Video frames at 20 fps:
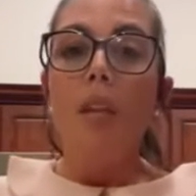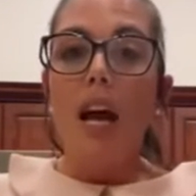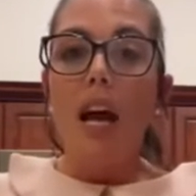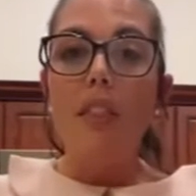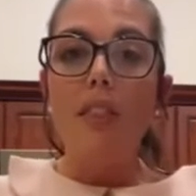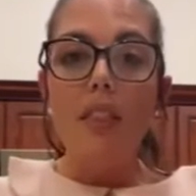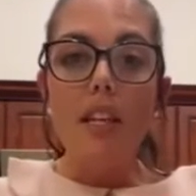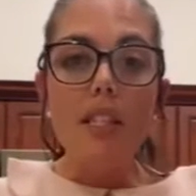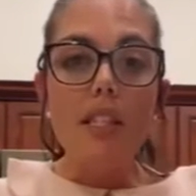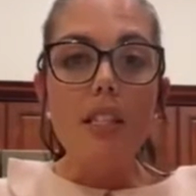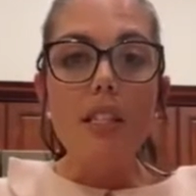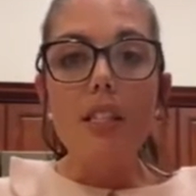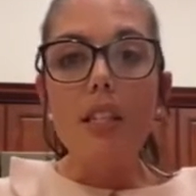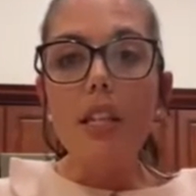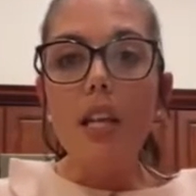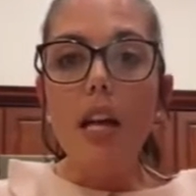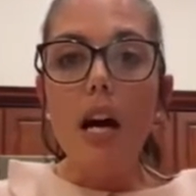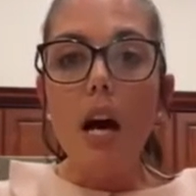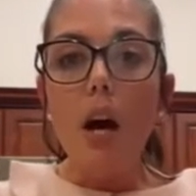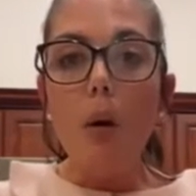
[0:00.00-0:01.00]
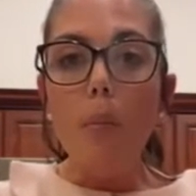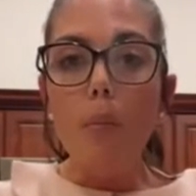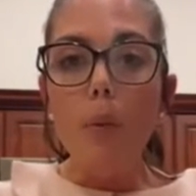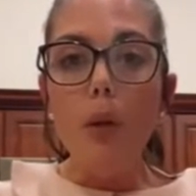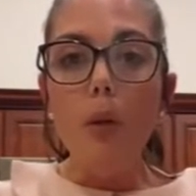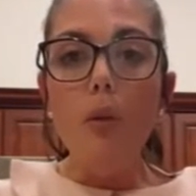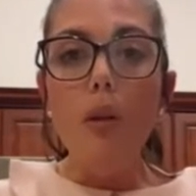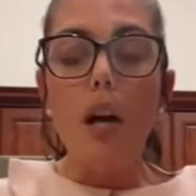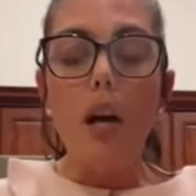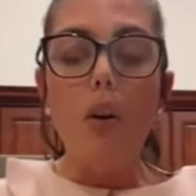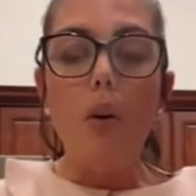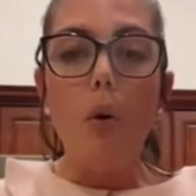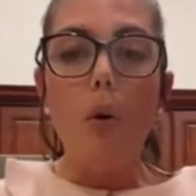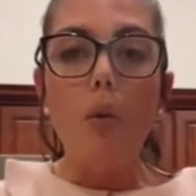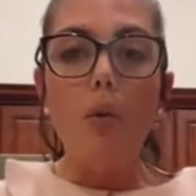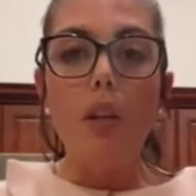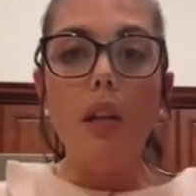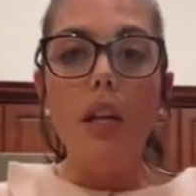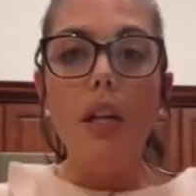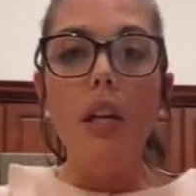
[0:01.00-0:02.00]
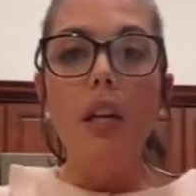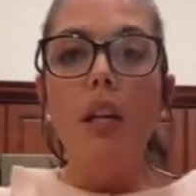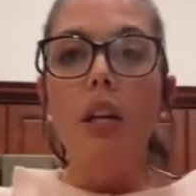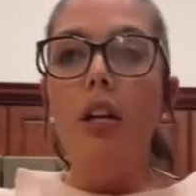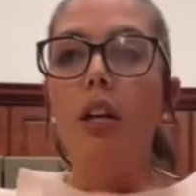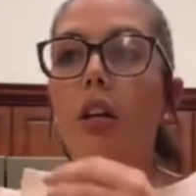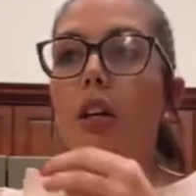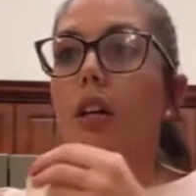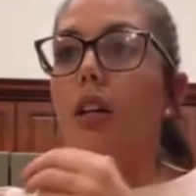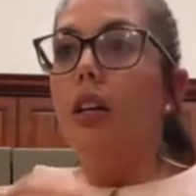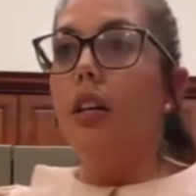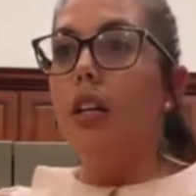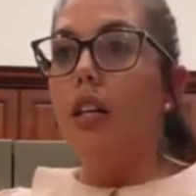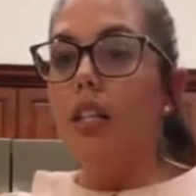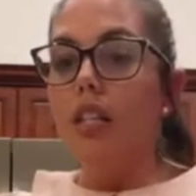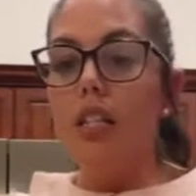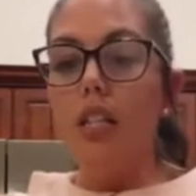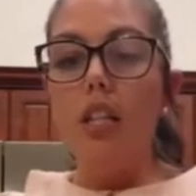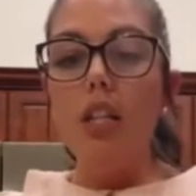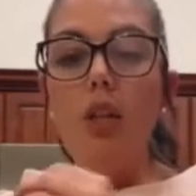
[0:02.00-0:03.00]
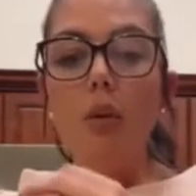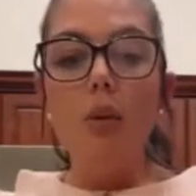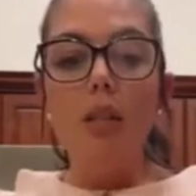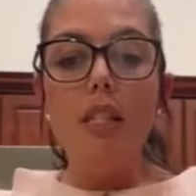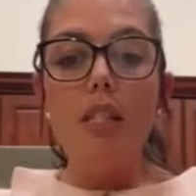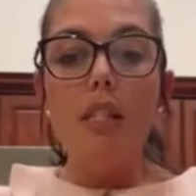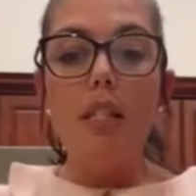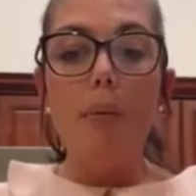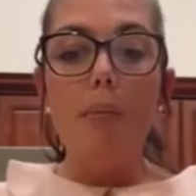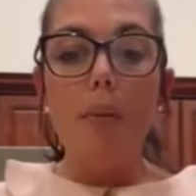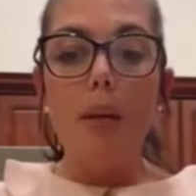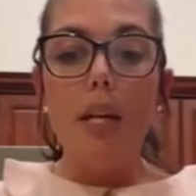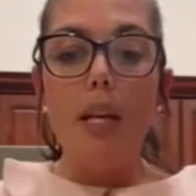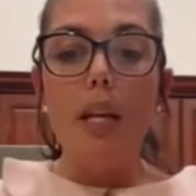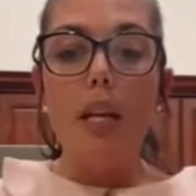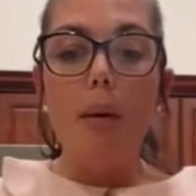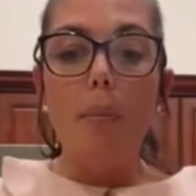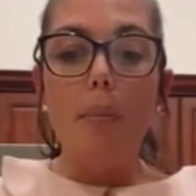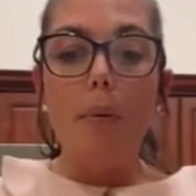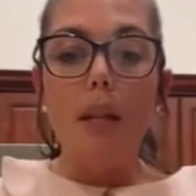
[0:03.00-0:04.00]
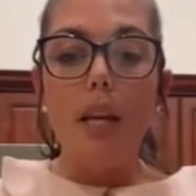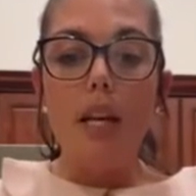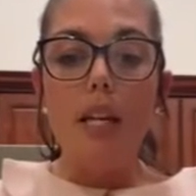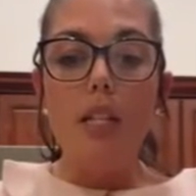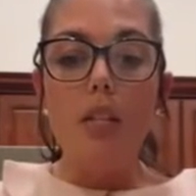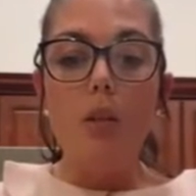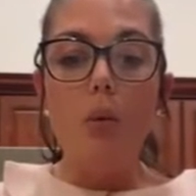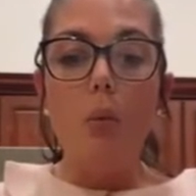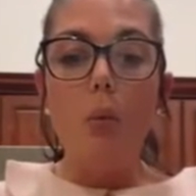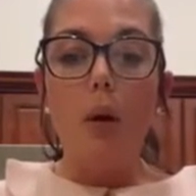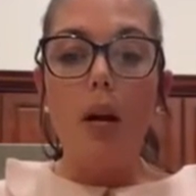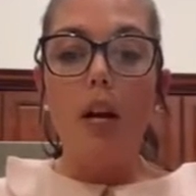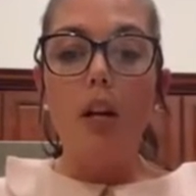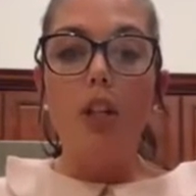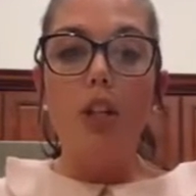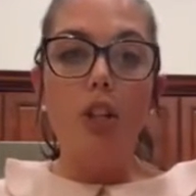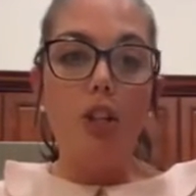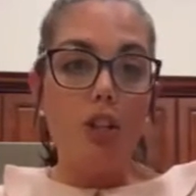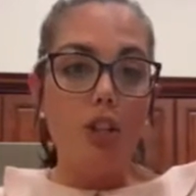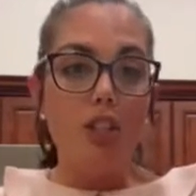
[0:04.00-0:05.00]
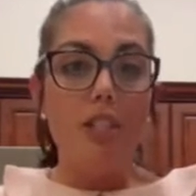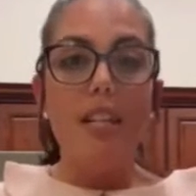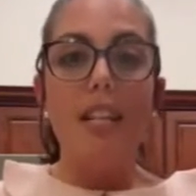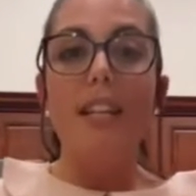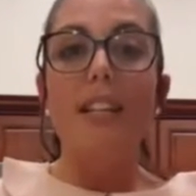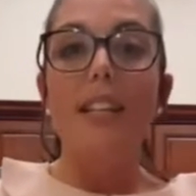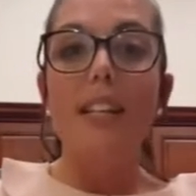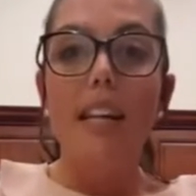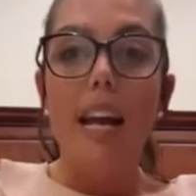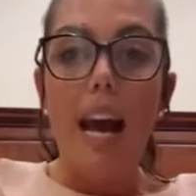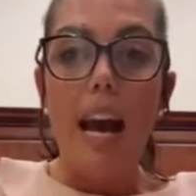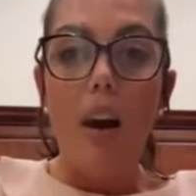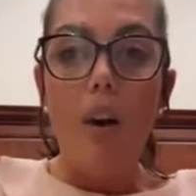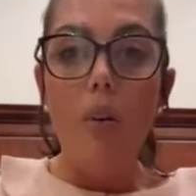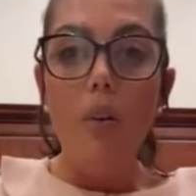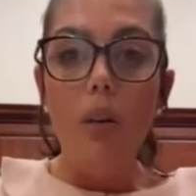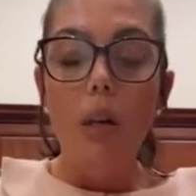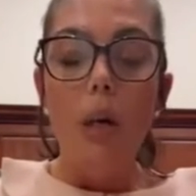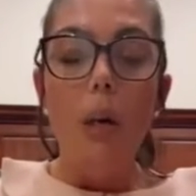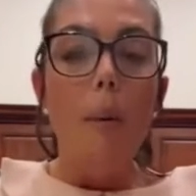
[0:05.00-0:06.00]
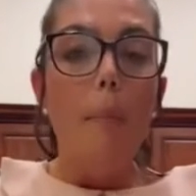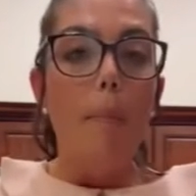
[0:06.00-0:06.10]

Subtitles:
And this is going to help you not only continuously be in a place where you're standing out,